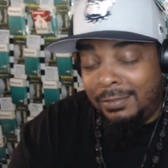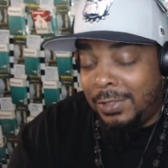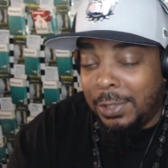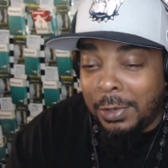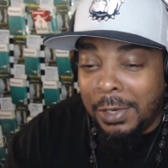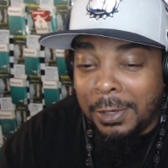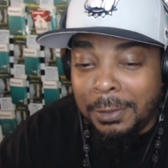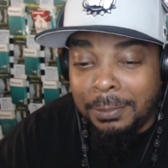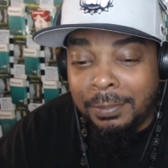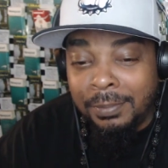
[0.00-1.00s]
So
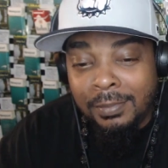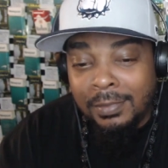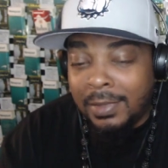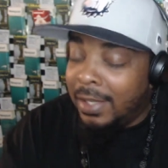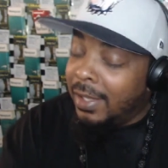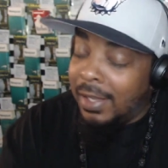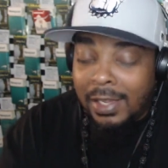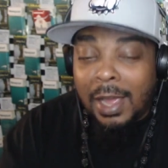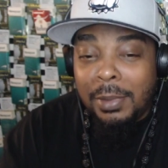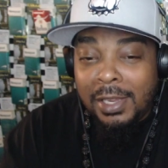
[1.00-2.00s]
um,
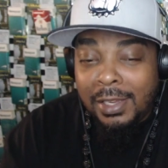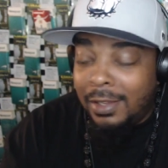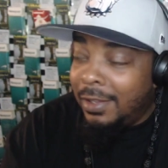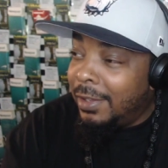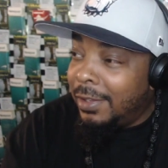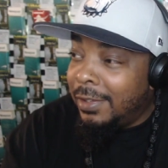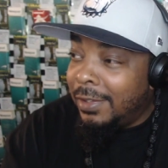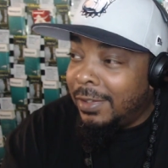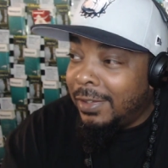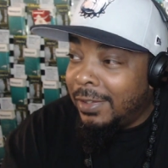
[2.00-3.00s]
y'all be something happened we
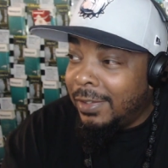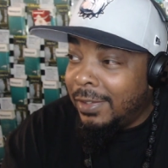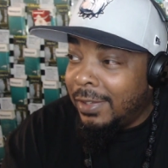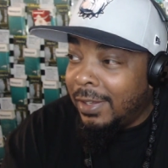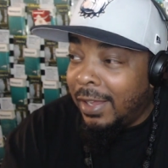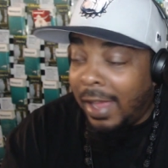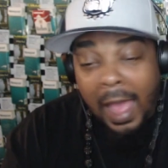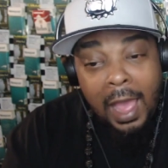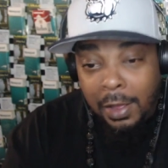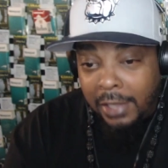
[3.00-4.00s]
didn't know about.
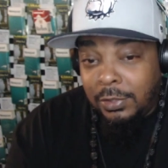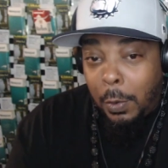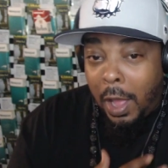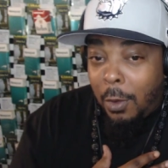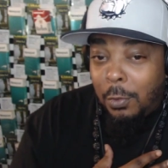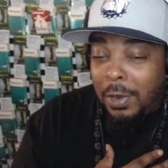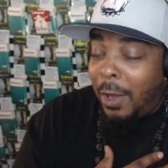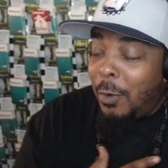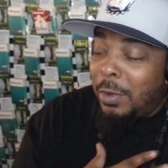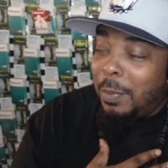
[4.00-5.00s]
I, I so I don't I
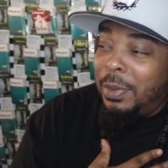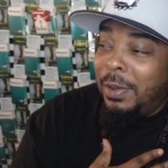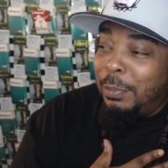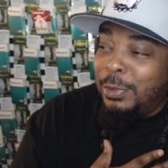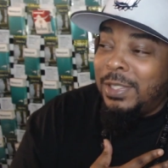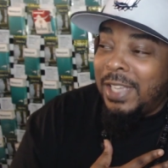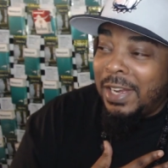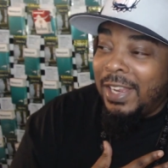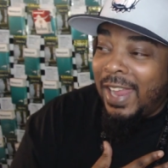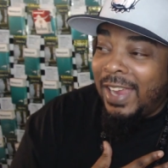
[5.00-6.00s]
don't want to put Boosie out
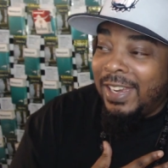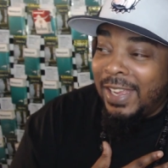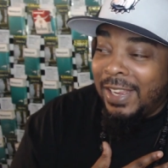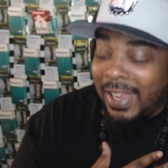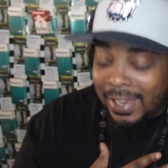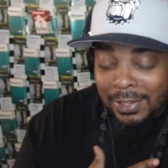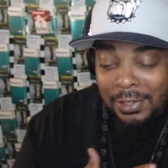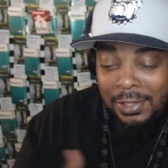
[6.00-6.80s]
there like that, like.